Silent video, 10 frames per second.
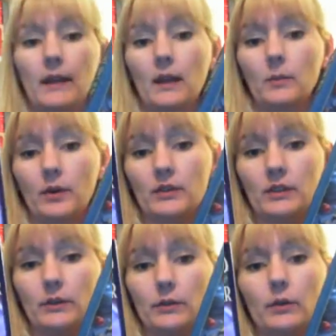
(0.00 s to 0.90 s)
he had book
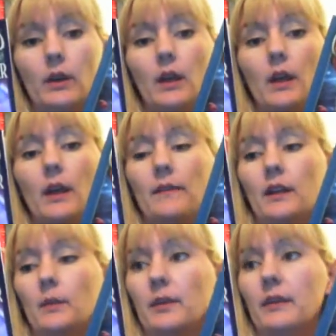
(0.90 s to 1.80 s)
two
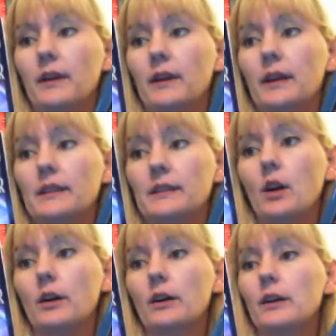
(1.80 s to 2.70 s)
available there as an
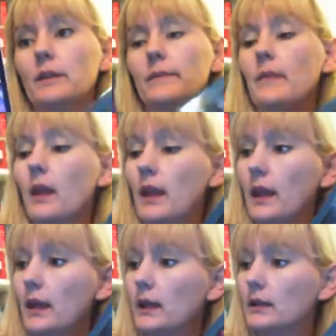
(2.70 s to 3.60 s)
arc,
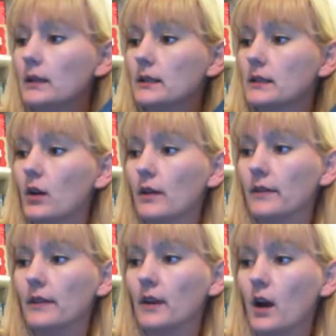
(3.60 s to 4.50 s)
and it's called
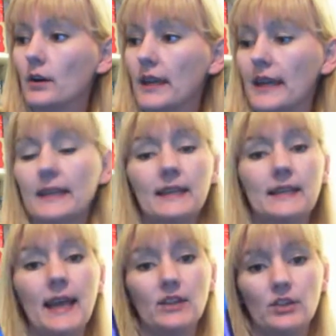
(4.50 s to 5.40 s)
Arcade
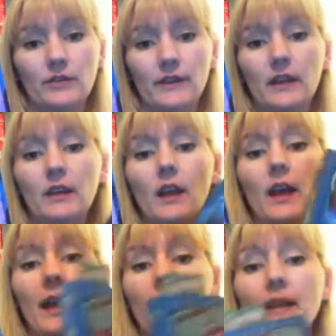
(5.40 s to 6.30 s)
Catastrophe.
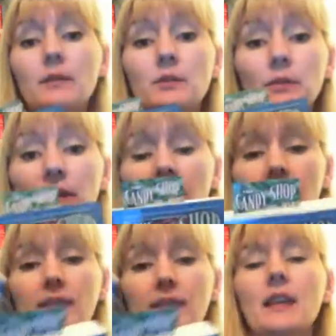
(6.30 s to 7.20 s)
And he was really
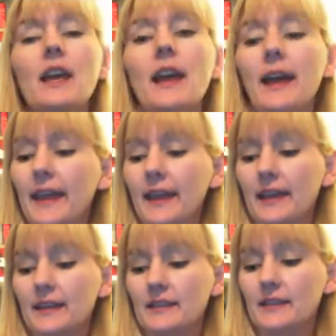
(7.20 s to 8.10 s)
nice,
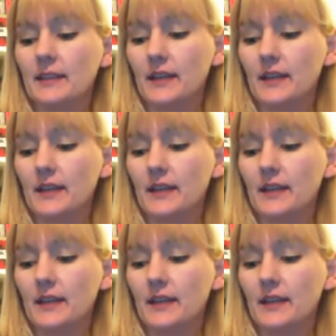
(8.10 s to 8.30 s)
and